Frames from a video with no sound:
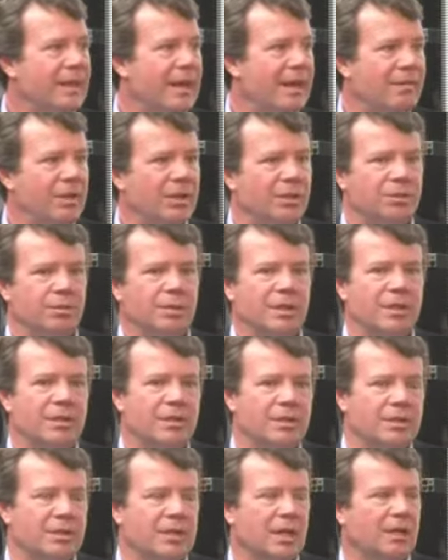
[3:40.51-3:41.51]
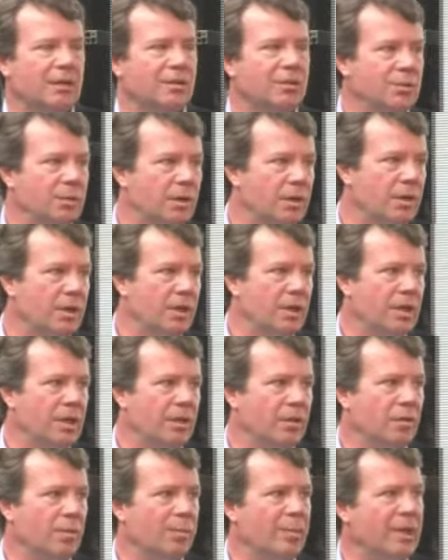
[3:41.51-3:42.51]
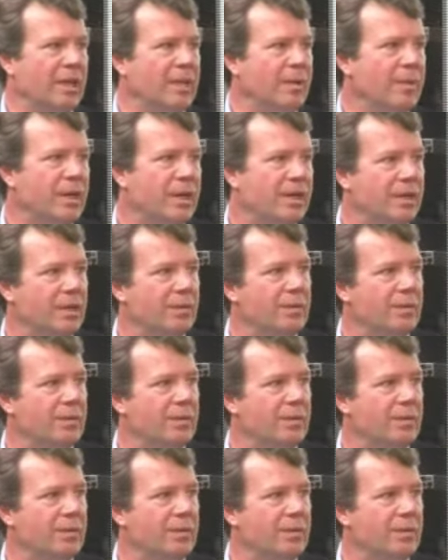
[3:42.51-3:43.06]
having to either sell too early or be limited